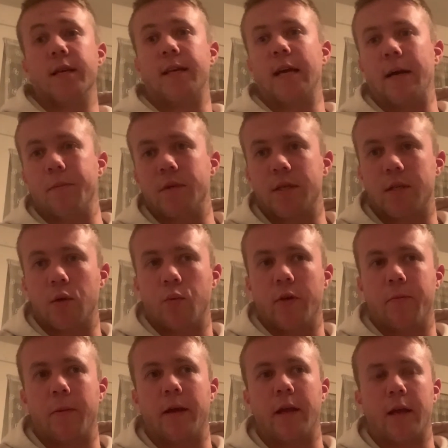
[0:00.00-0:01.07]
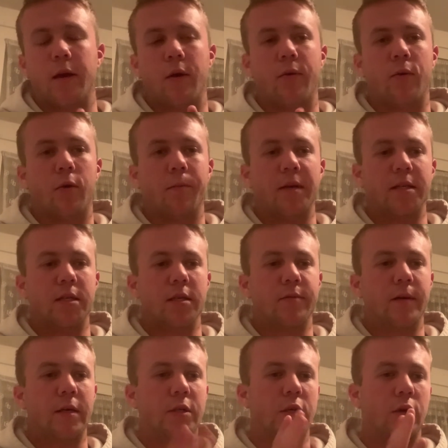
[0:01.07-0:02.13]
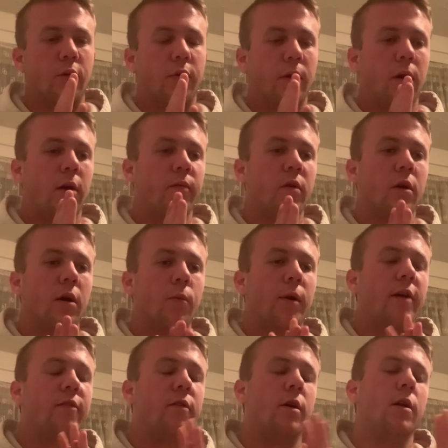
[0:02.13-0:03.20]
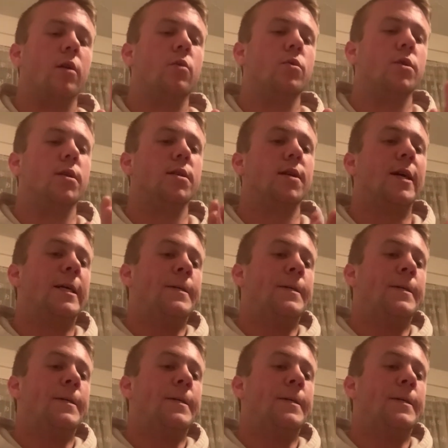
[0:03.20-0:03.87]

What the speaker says: Cam's still with me for the business venture of the clothing line when it finally launches.